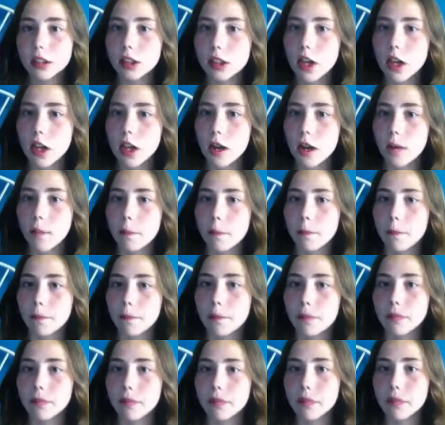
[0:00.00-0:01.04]
Um,
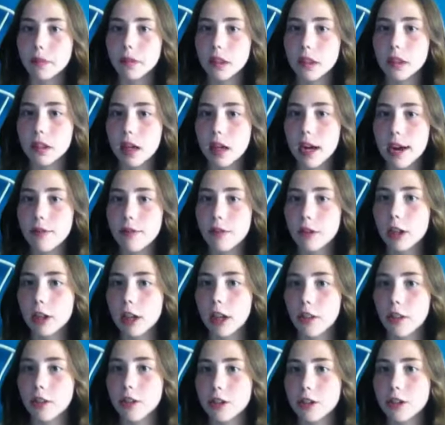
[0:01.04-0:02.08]
I
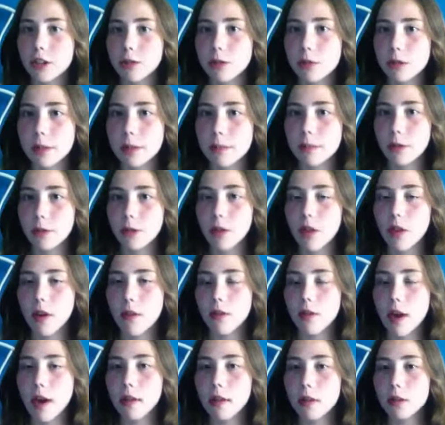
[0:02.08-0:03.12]
forgot the two people that
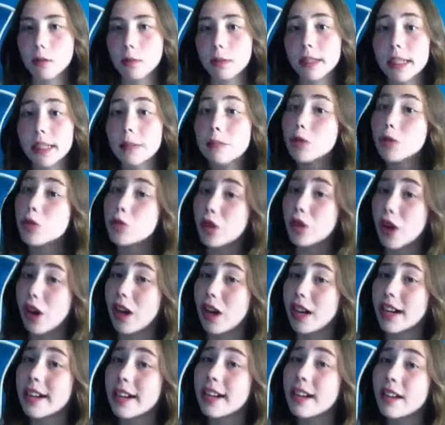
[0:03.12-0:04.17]
followed me. I'm so
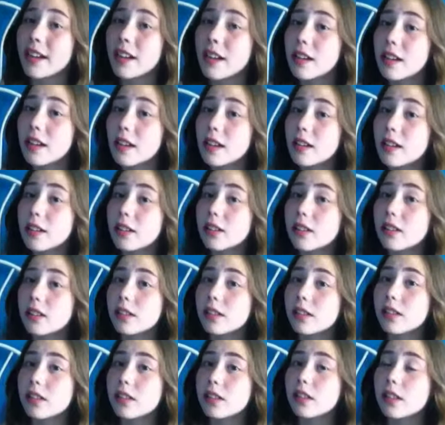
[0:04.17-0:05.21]
sorry.
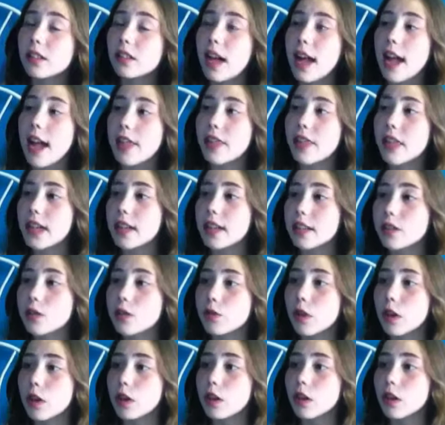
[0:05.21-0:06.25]
And then it's
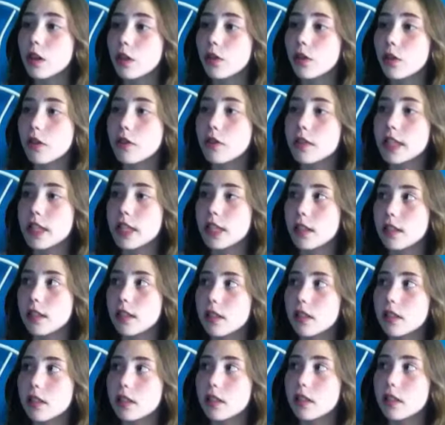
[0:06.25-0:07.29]
Rubber Girl 15.
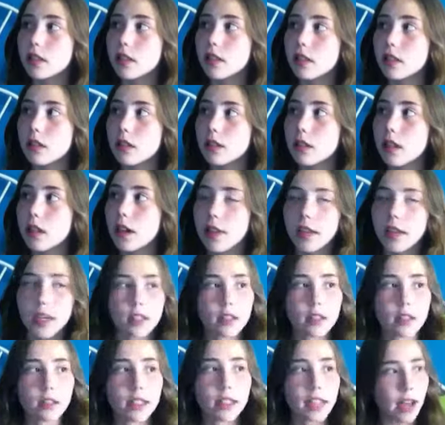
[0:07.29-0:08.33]
I think,
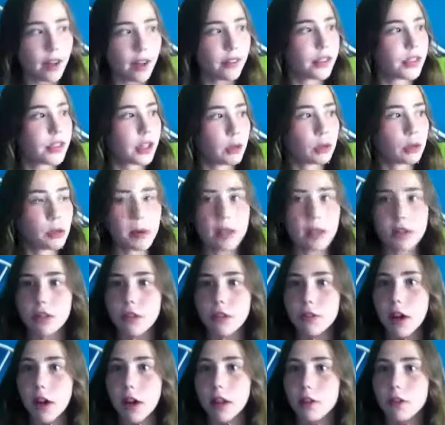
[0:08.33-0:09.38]
yeah, those are my three
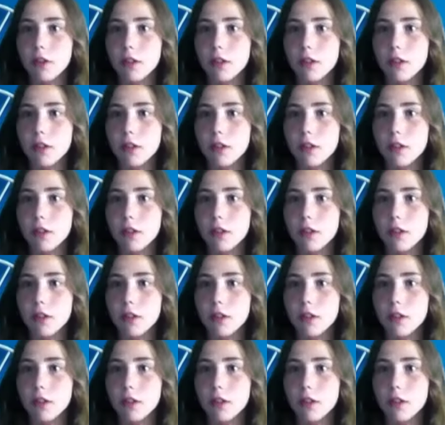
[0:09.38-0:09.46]
followers.